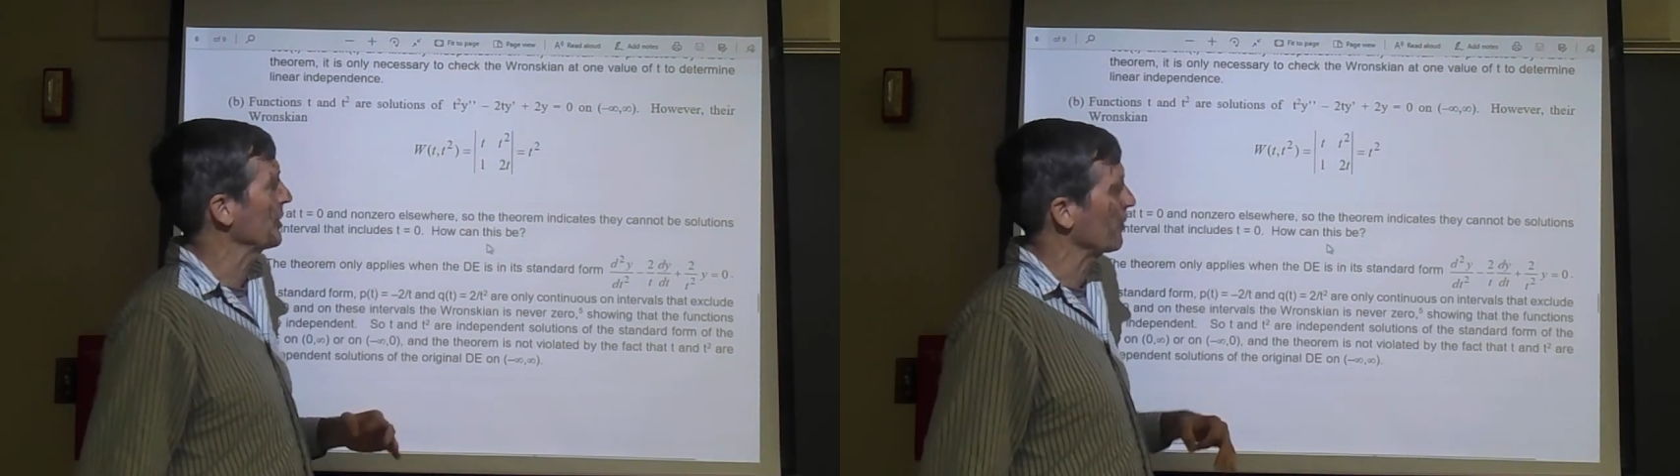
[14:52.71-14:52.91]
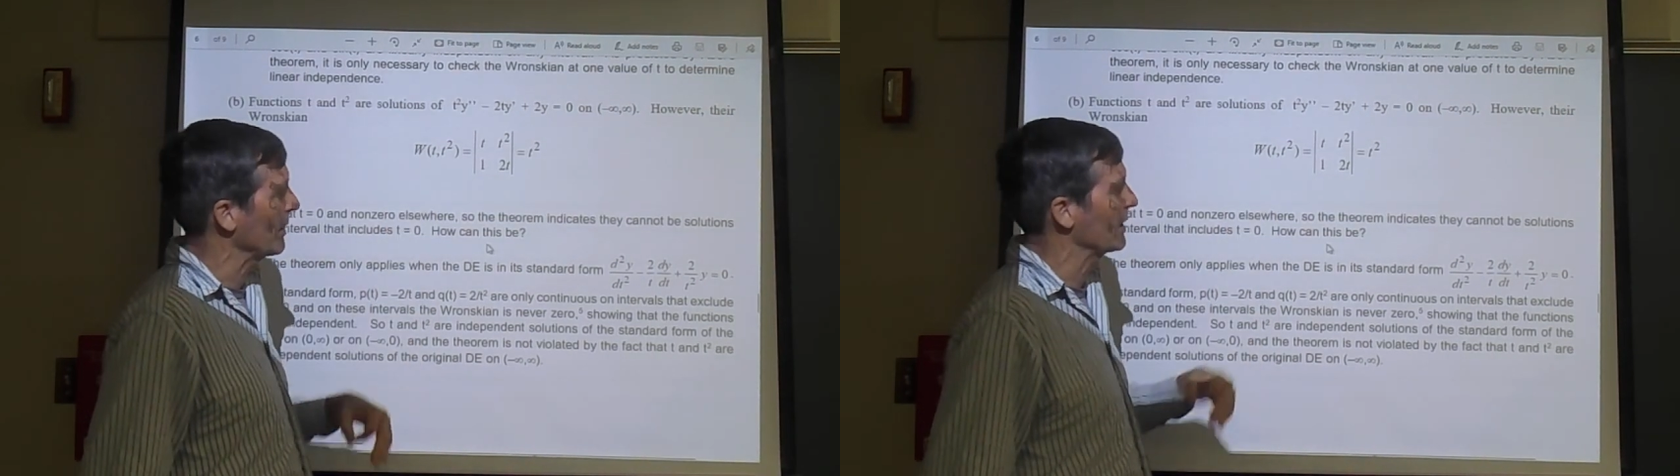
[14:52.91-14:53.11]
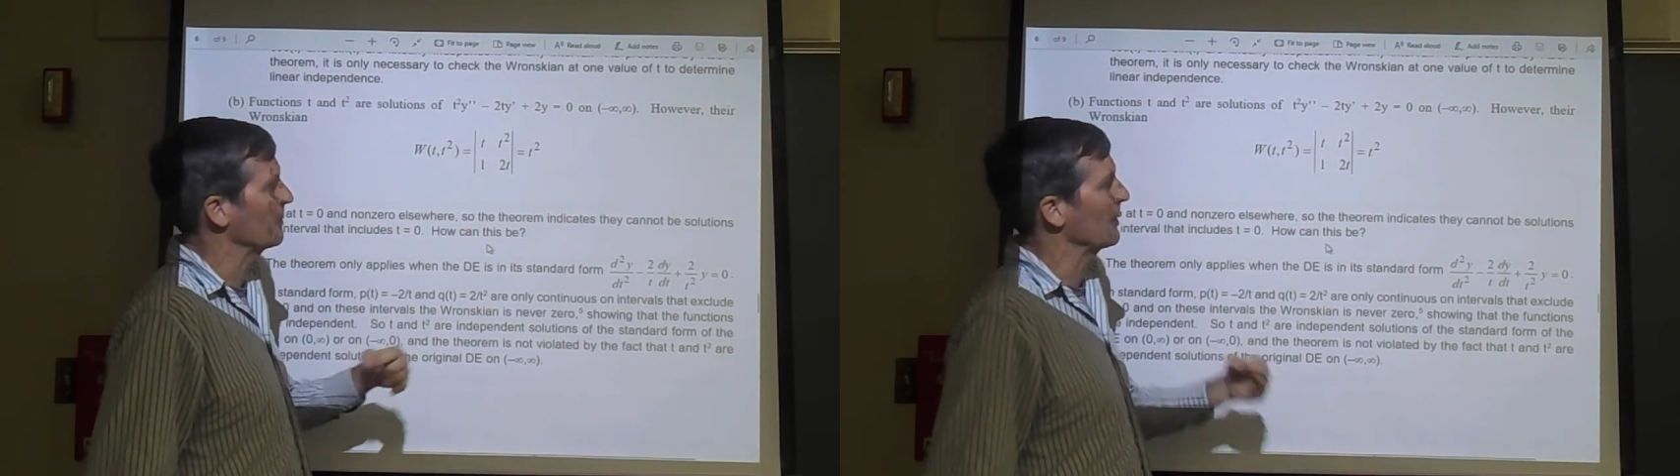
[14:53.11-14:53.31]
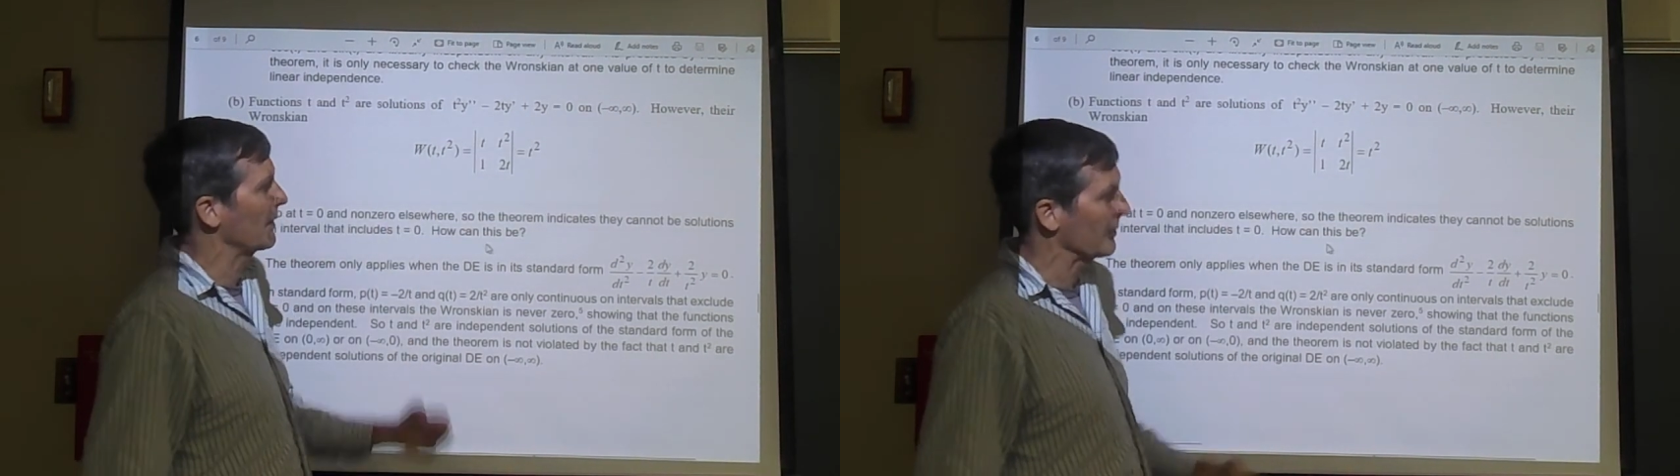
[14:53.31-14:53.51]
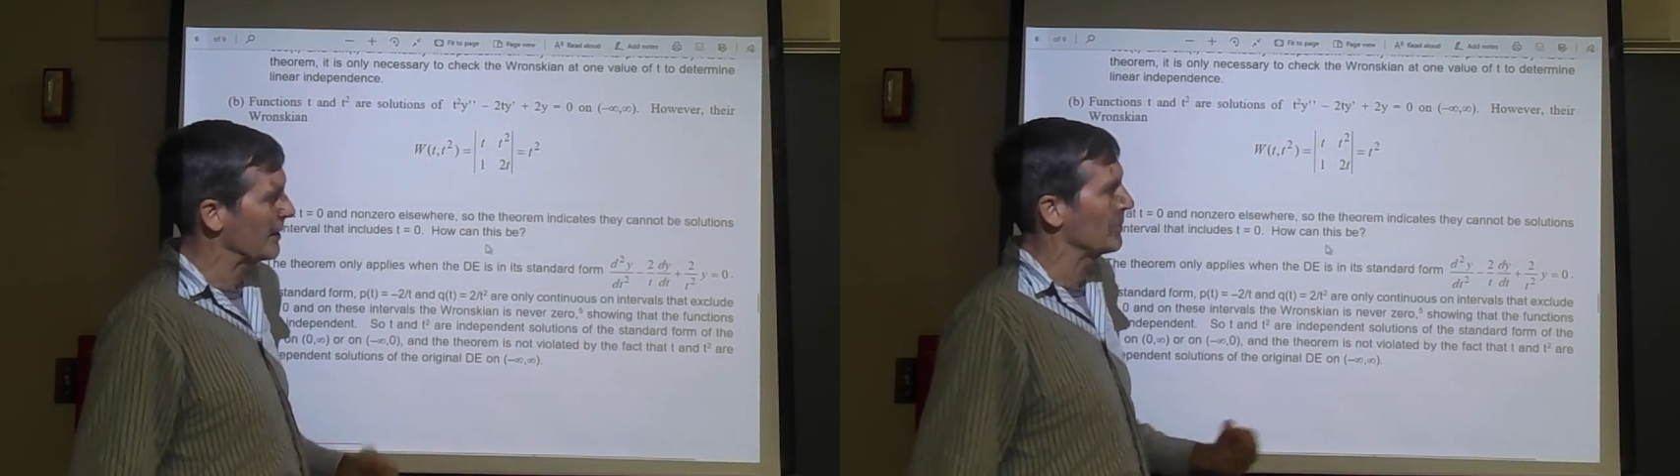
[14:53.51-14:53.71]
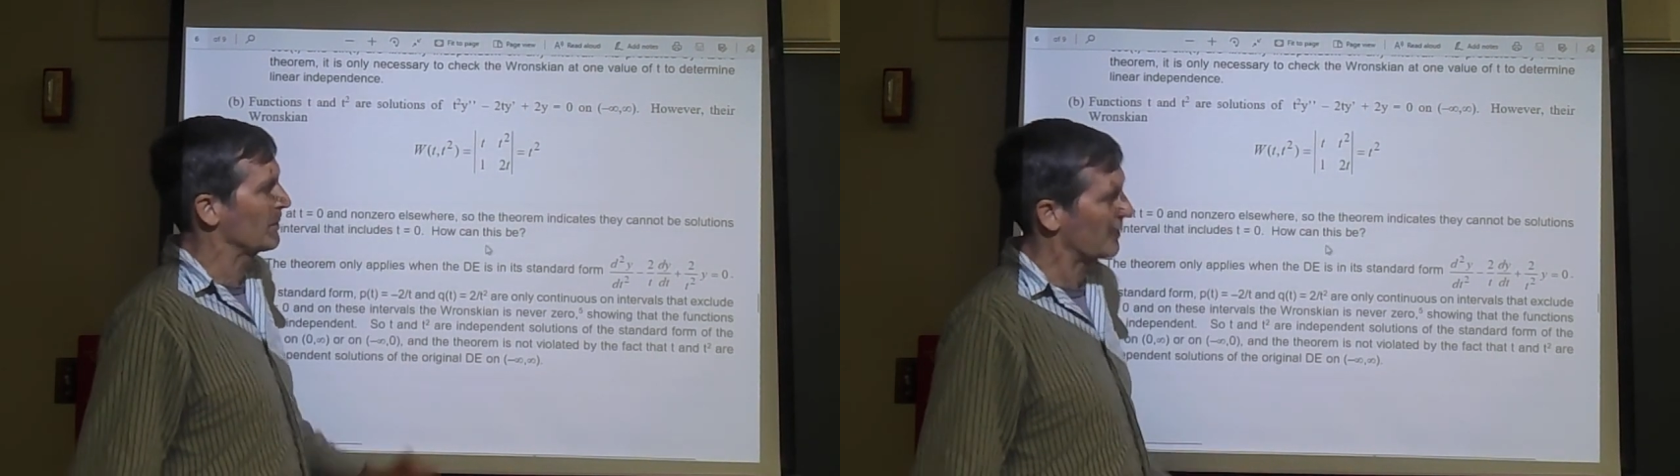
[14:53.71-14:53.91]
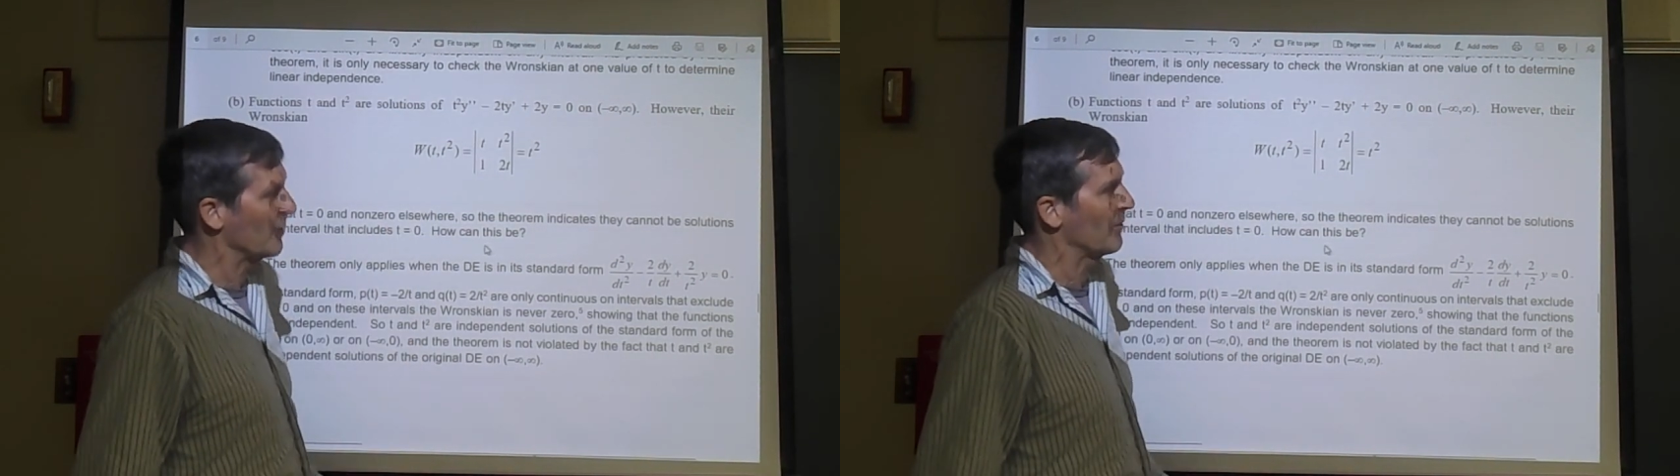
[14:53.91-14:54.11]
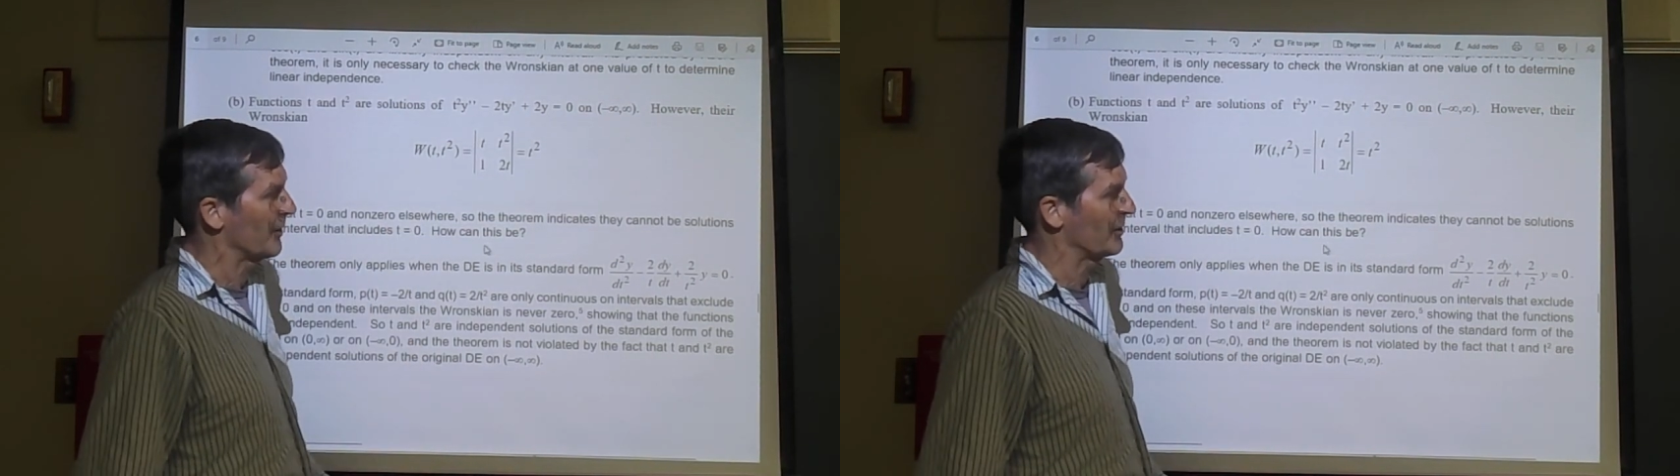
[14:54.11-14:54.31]
equation with continuous
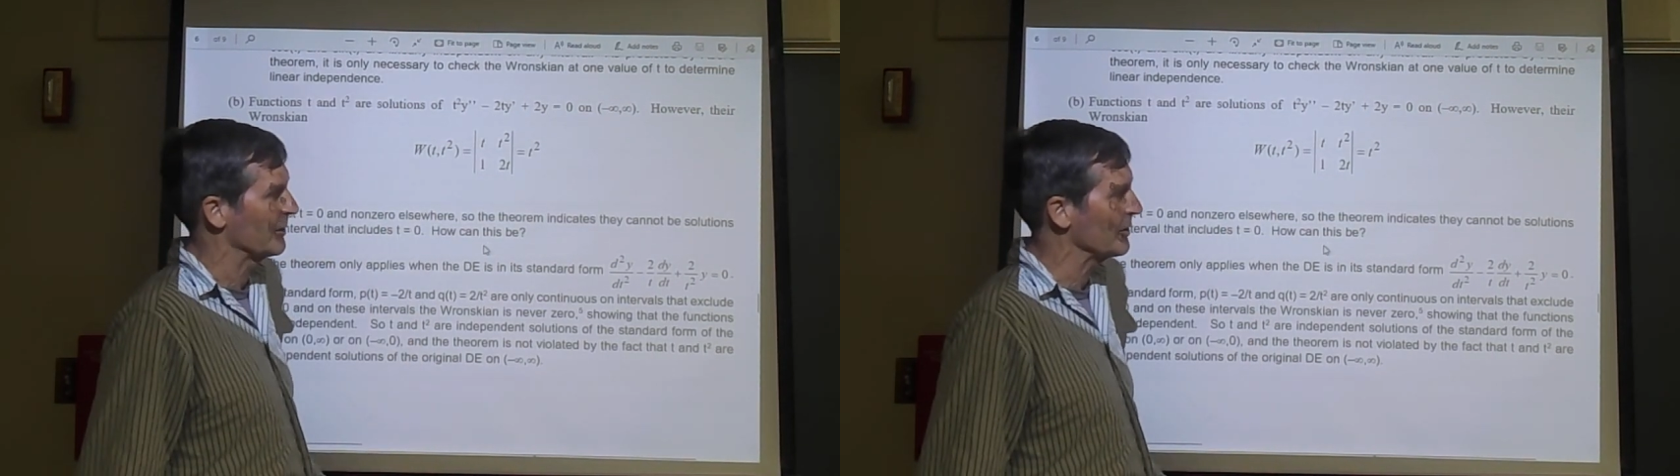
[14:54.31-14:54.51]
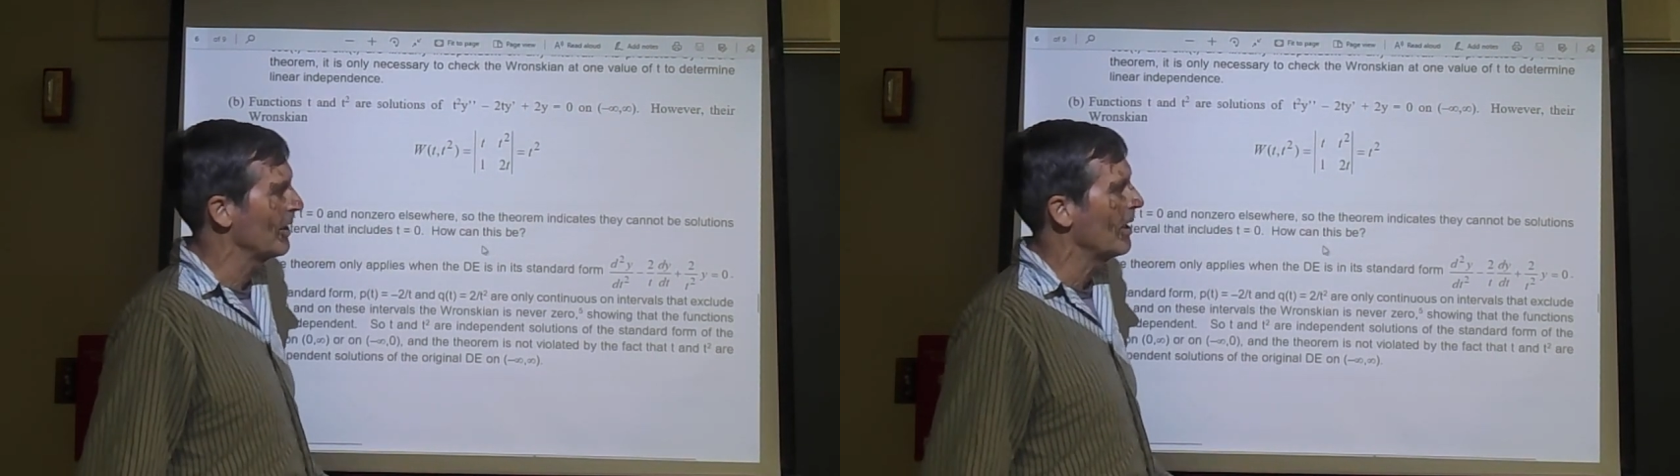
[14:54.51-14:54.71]
coefficients